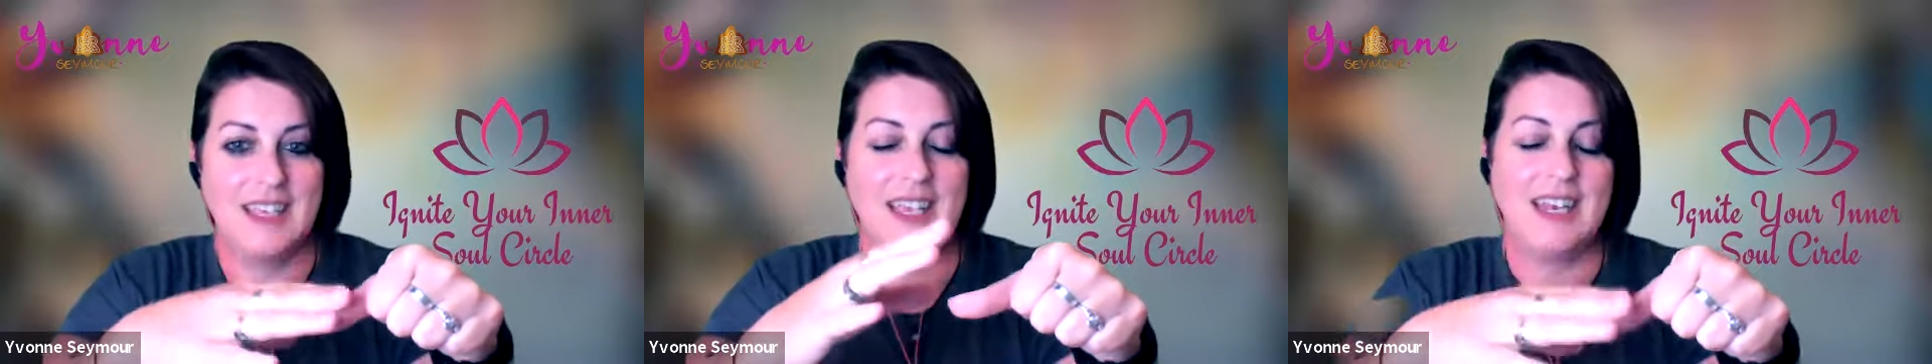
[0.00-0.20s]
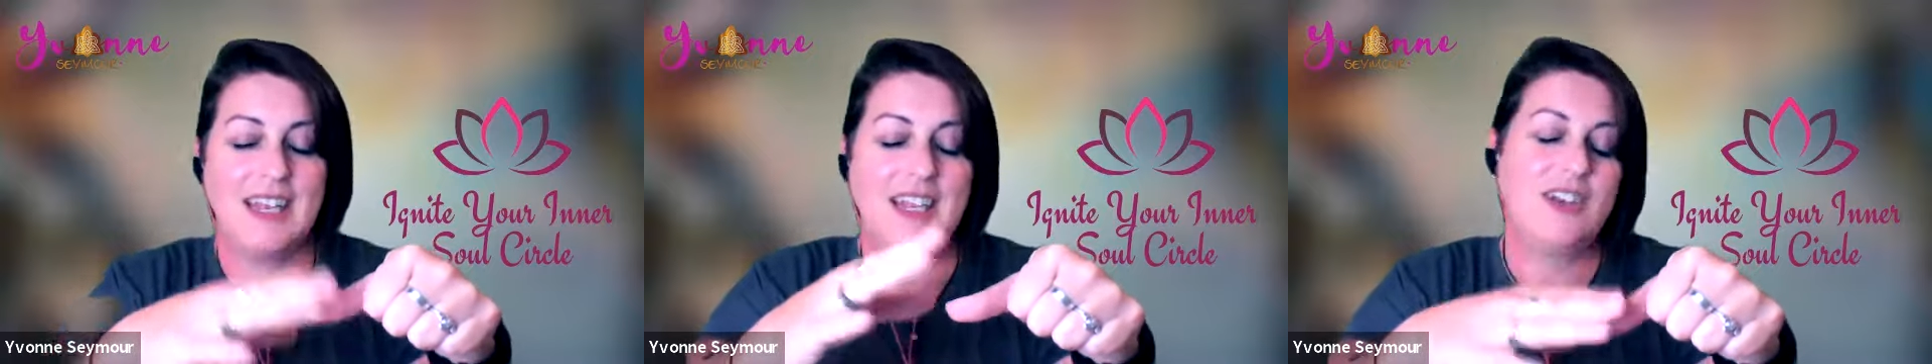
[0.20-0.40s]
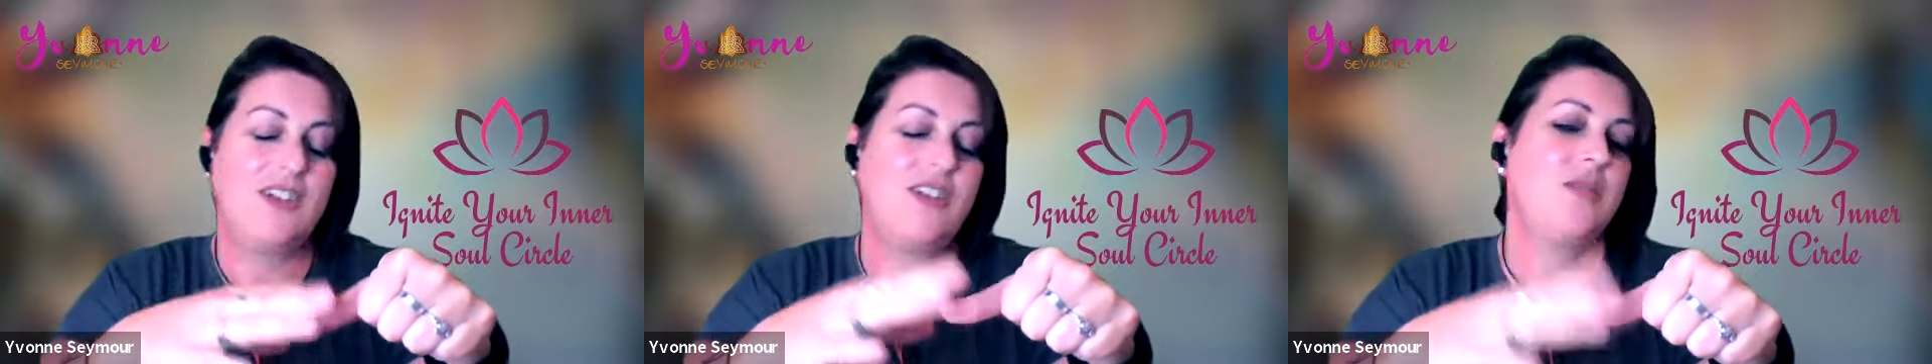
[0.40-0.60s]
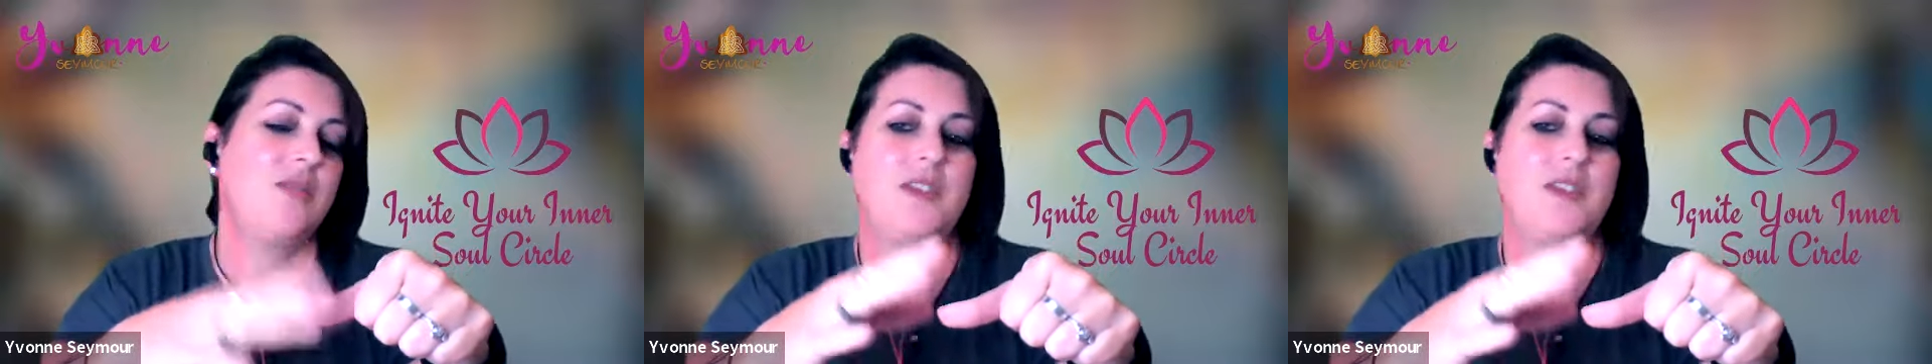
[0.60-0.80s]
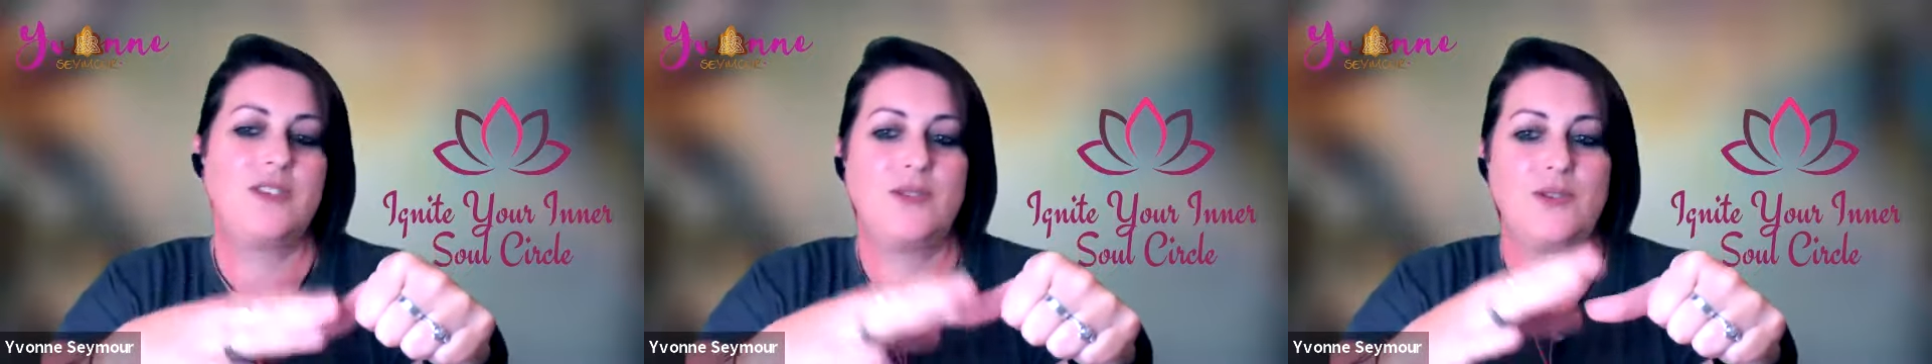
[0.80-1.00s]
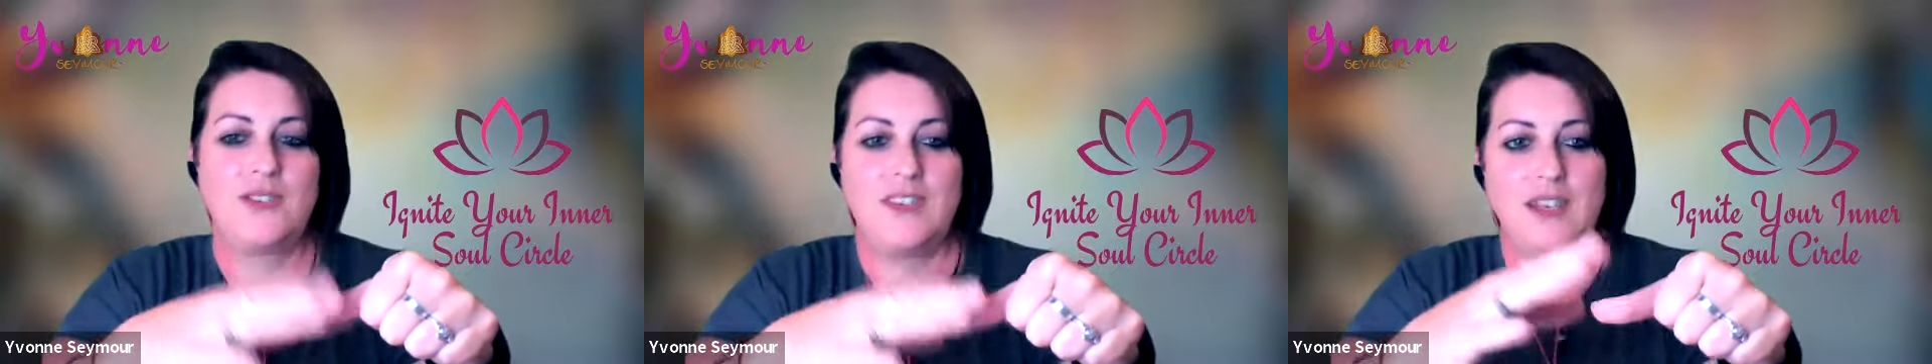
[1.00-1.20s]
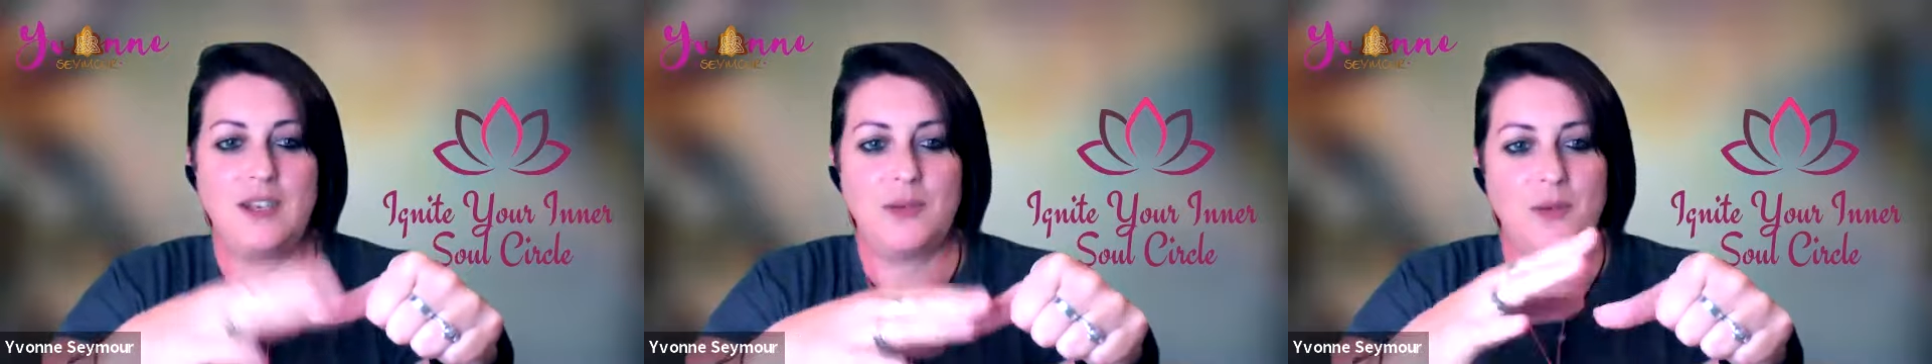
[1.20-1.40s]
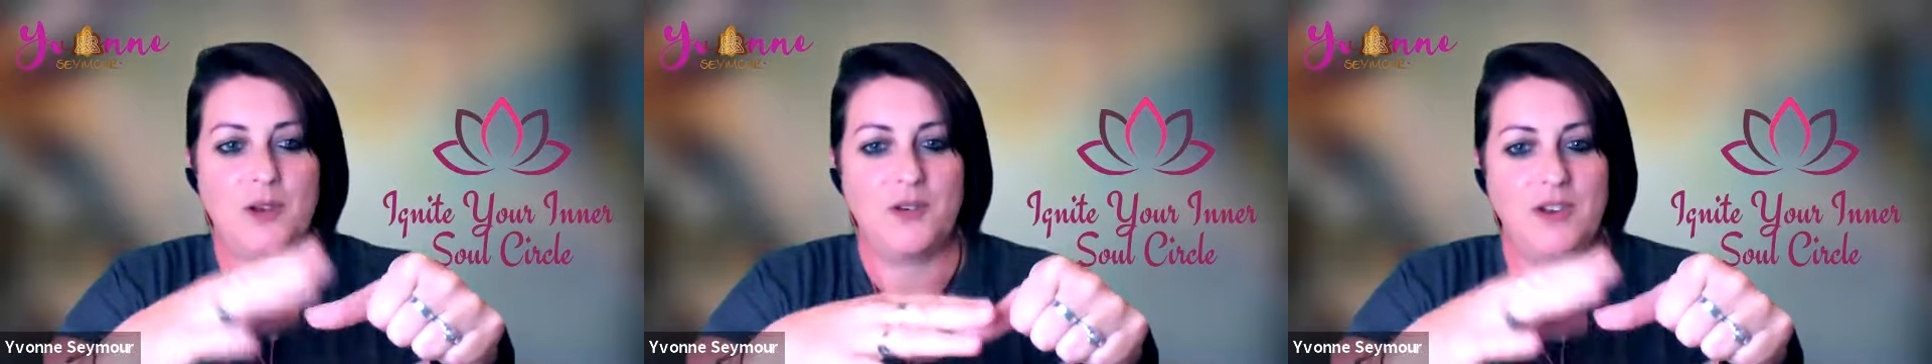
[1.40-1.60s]
and it can also be
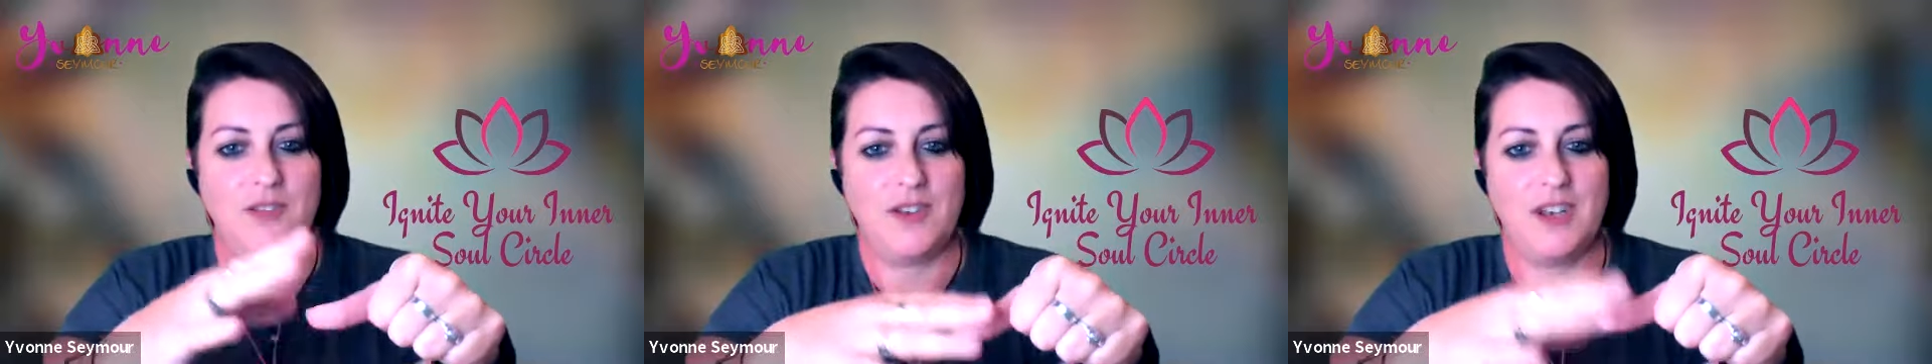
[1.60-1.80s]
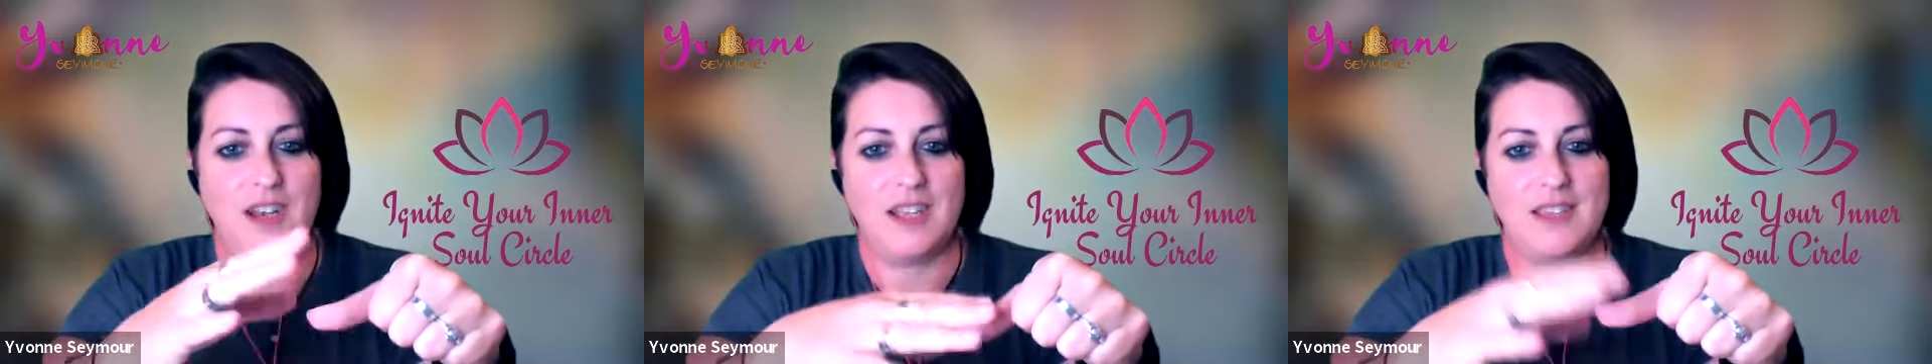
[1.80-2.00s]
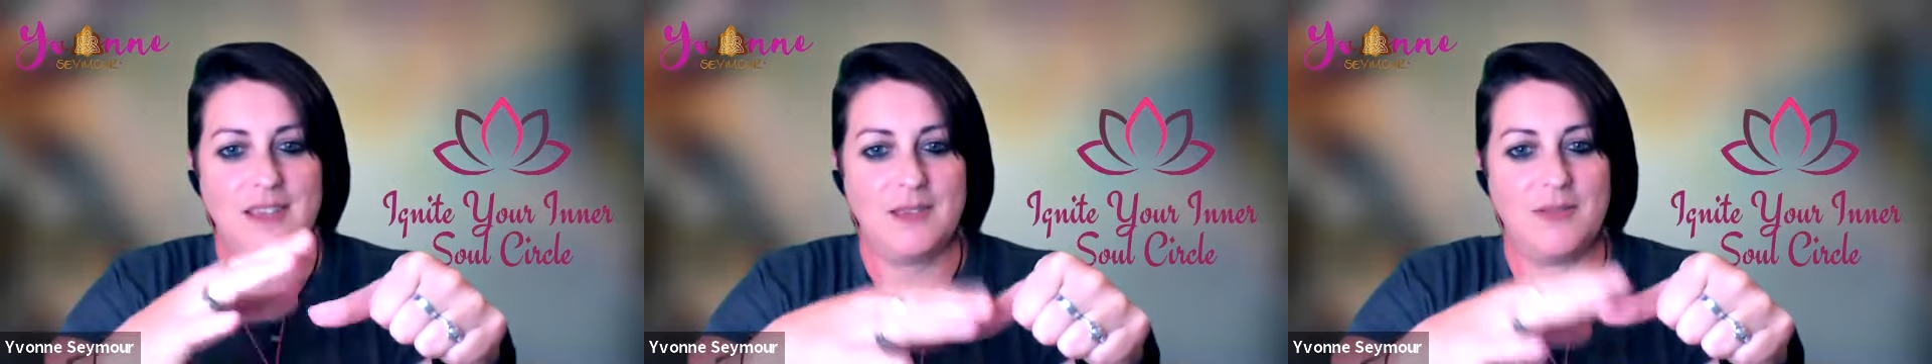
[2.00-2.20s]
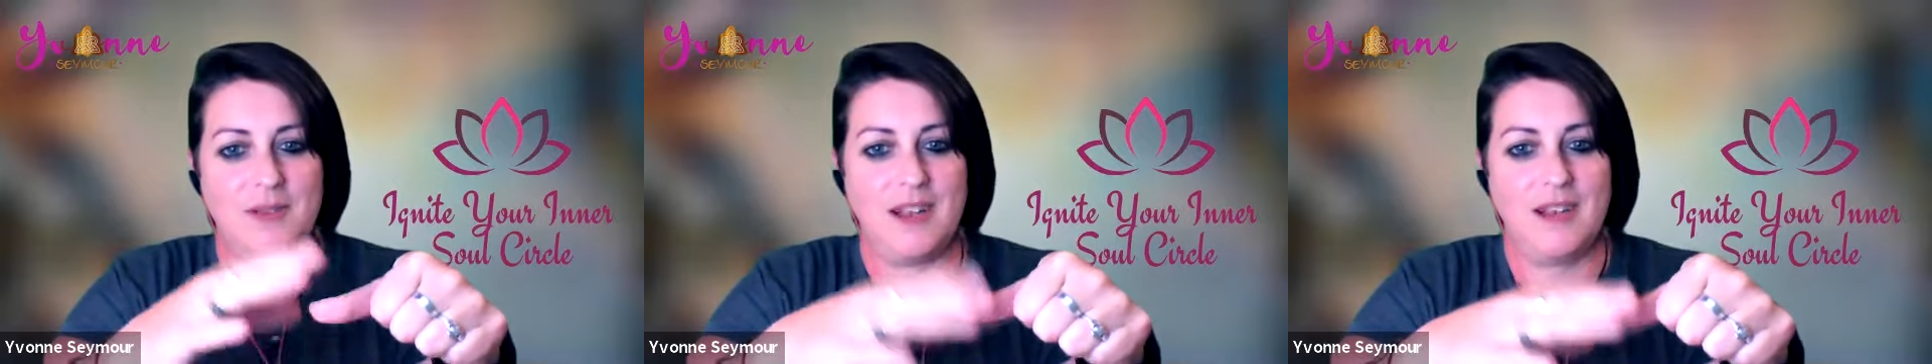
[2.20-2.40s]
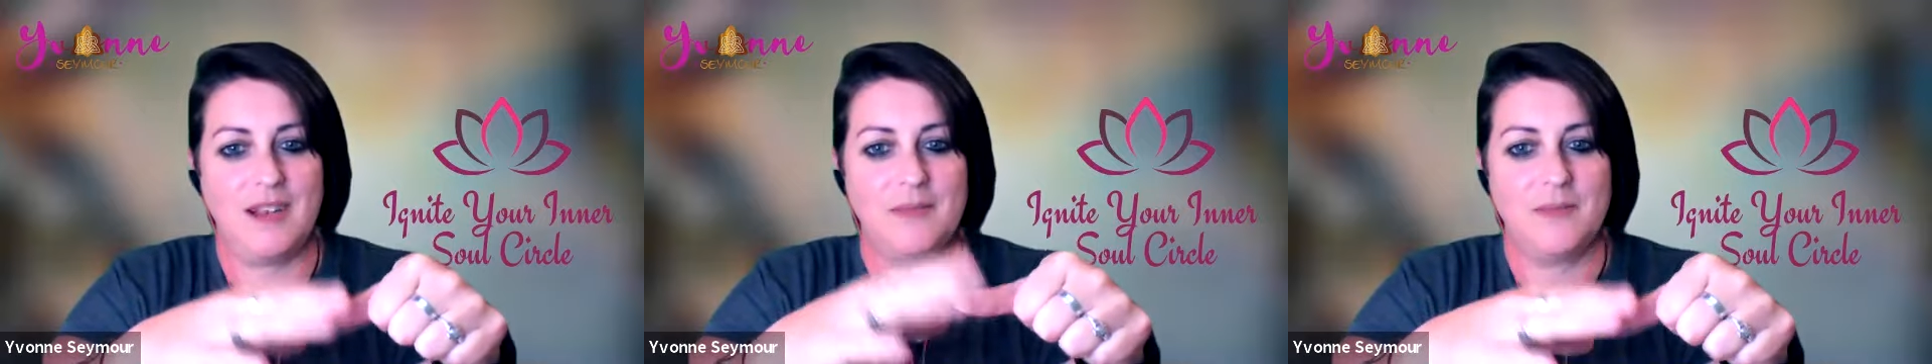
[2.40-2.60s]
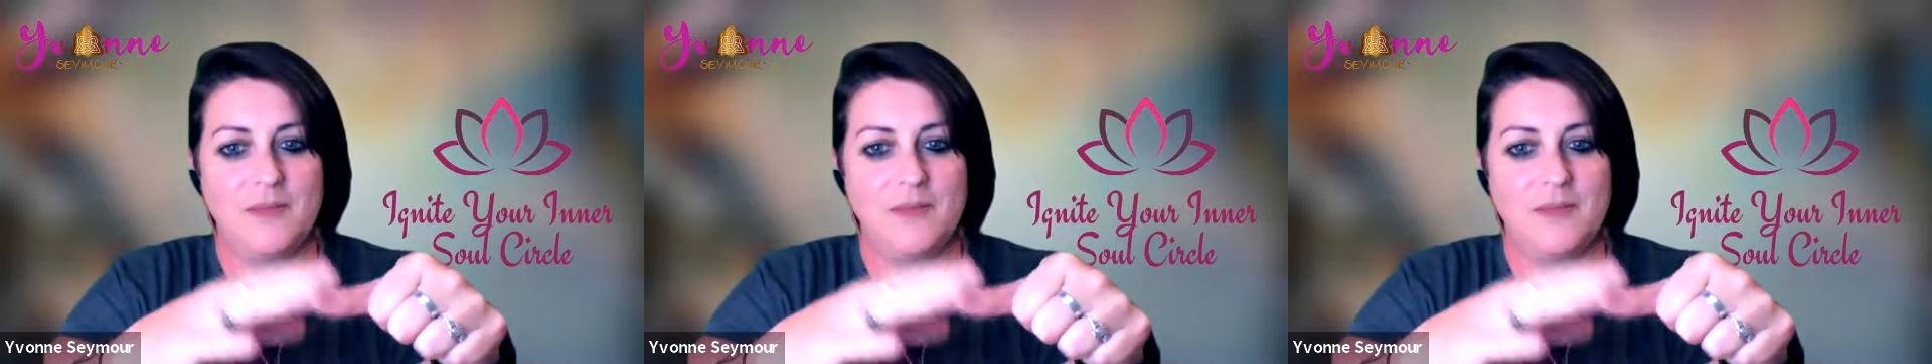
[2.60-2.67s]
associated with grief and loss as well.